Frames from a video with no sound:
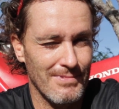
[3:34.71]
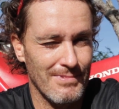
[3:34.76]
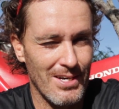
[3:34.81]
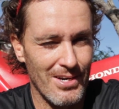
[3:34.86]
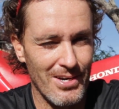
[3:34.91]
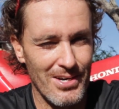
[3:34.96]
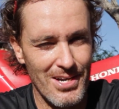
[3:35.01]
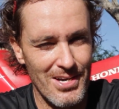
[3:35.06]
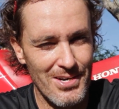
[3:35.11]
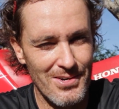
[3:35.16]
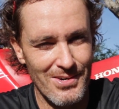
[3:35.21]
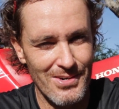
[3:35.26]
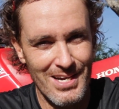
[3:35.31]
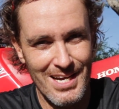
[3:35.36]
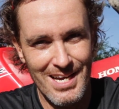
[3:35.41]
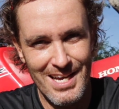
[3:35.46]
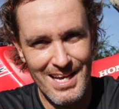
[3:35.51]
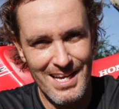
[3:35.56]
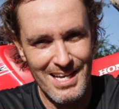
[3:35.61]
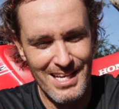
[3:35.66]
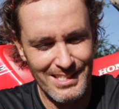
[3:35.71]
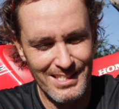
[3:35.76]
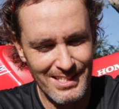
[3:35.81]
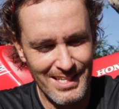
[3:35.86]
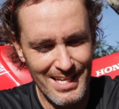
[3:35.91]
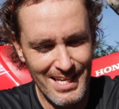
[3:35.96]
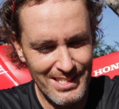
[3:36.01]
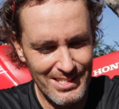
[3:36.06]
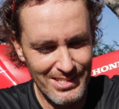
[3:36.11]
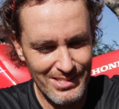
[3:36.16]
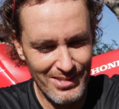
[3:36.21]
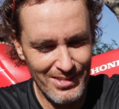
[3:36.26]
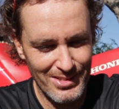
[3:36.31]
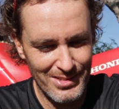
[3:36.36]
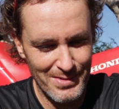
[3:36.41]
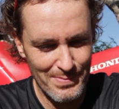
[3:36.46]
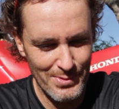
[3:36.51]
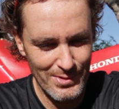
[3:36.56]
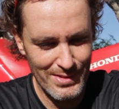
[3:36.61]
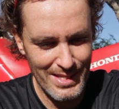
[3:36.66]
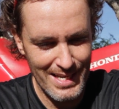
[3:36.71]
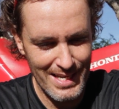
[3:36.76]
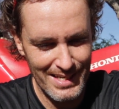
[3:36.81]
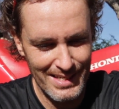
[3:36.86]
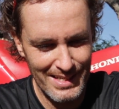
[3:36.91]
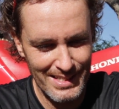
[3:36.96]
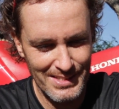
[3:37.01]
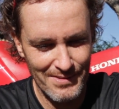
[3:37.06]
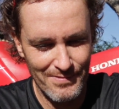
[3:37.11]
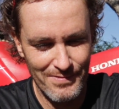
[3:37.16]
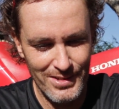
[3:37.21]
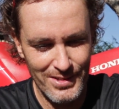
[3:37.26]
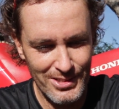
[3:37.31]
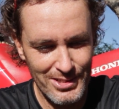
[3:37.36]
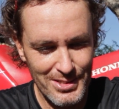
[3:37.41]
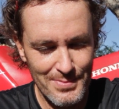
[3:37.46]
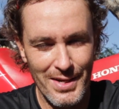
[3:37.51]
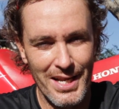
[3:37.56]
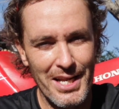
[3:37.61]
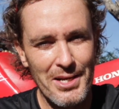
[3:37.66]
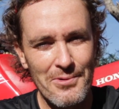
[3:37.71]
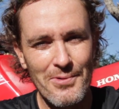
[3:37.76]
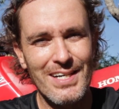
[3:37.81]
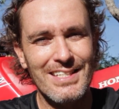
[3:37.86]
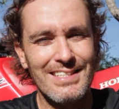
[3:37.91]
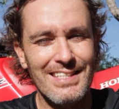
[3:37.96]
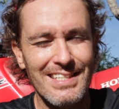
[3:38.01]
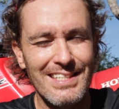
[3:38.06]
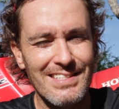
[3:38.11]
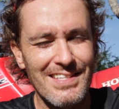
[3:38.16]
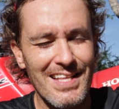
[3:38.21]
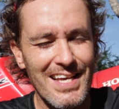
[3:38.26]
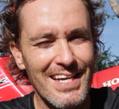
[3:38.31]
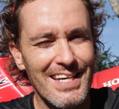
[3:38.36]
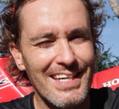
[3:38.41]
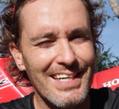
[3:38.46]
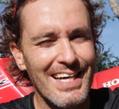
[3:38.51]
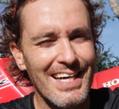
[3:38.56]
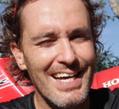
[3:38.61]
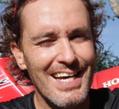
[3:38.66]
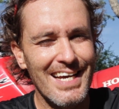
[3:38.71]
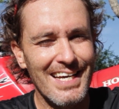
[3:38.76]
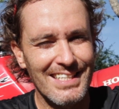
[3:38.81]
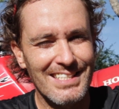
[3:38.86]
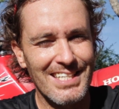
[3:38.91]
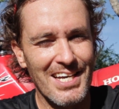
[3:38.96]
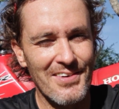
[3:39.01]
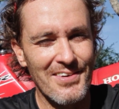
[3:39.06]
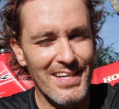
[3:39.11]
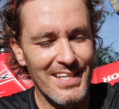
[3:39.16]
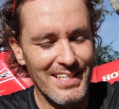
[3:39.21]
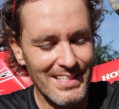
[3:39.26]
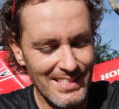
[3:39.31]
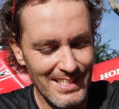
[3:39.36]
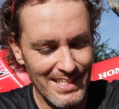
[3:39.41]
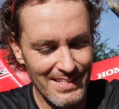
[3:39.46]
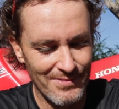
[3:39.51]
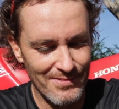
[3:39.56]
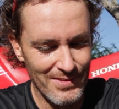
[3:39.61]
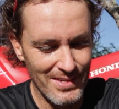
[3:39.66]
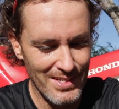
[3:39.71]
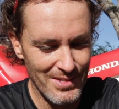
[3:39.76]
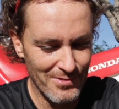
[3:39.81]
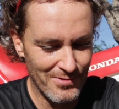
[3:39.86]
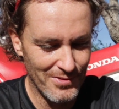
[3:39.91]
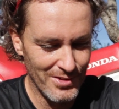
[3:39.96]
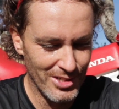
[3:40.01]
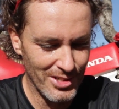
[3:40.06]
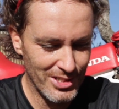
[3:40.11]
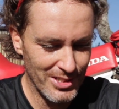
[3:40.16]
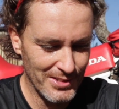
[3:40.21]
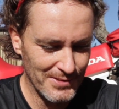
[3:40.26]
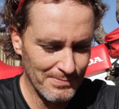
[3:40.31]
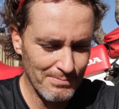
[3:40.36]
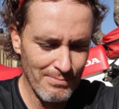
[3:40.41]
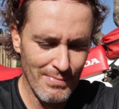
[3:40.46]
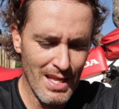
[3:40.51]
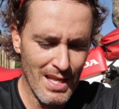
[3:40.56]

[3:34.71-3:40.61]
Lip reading: I don't know, is it necessary to put that in as a feature, but anyways, it's there, so it is a new feature.